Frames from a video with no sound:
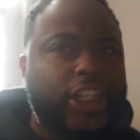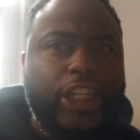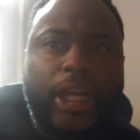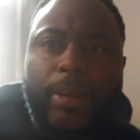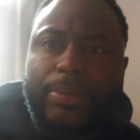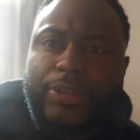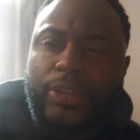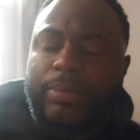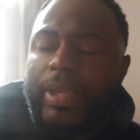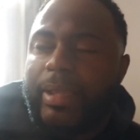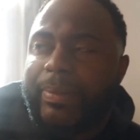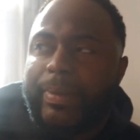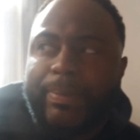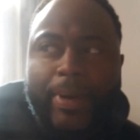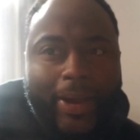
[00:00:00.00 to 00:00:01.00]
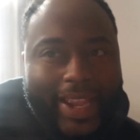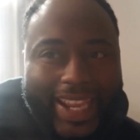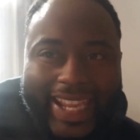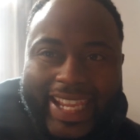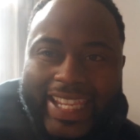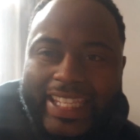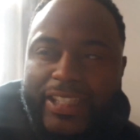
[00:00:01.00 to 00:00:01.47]
it up to maybe about
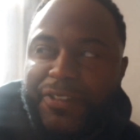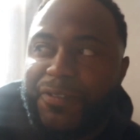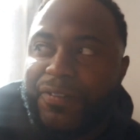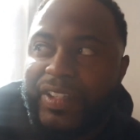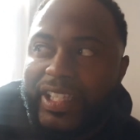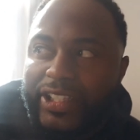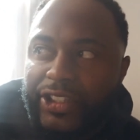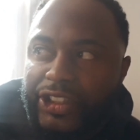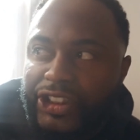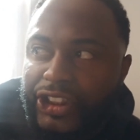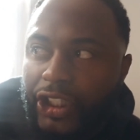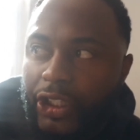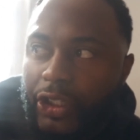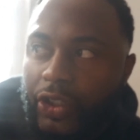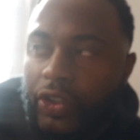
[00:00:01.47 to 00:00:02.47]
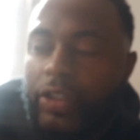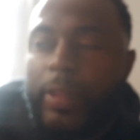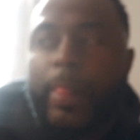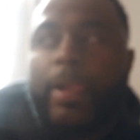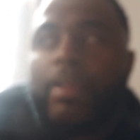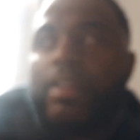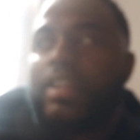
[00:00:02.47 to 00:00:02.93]
80 feet or so,
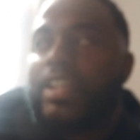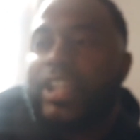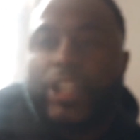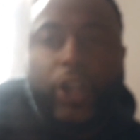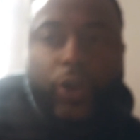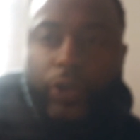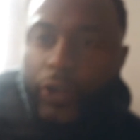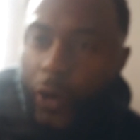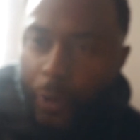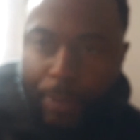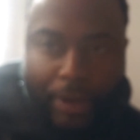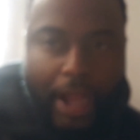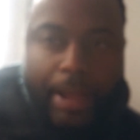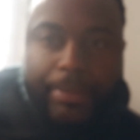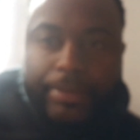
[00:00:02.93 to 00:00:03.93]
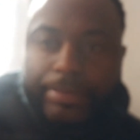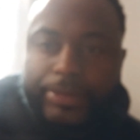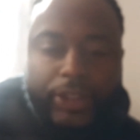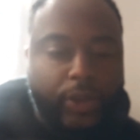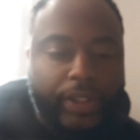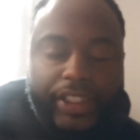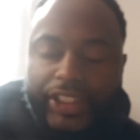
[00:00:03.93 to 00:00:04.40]
no
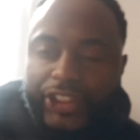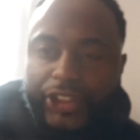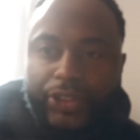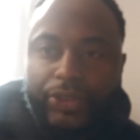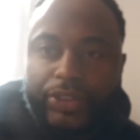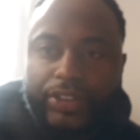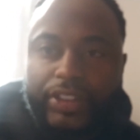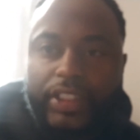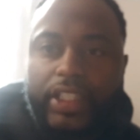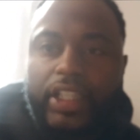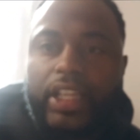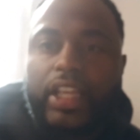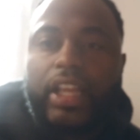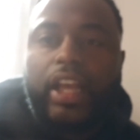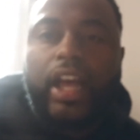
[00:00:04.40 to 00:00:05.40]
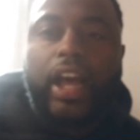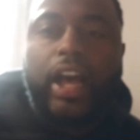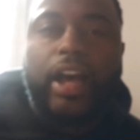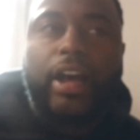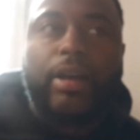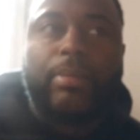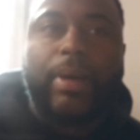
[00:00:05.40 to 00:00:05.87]
problems, no issues.
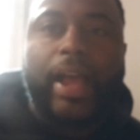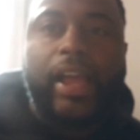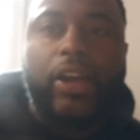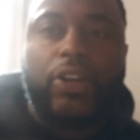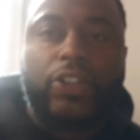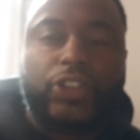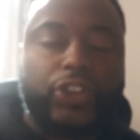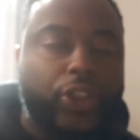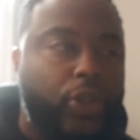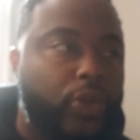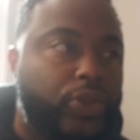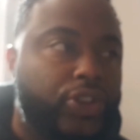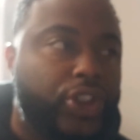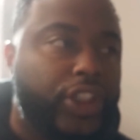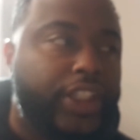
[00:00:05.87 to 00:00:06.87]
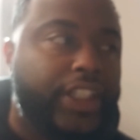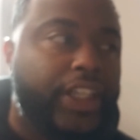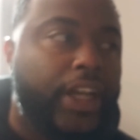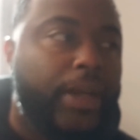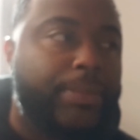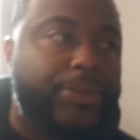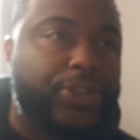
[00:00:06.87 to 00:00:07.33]
I also took it
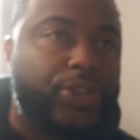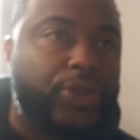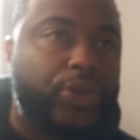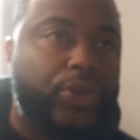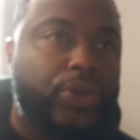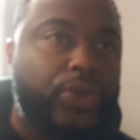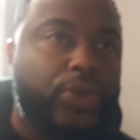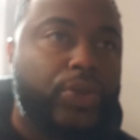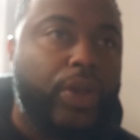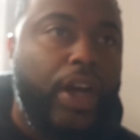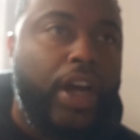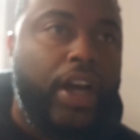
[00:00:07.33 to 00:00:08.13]
up to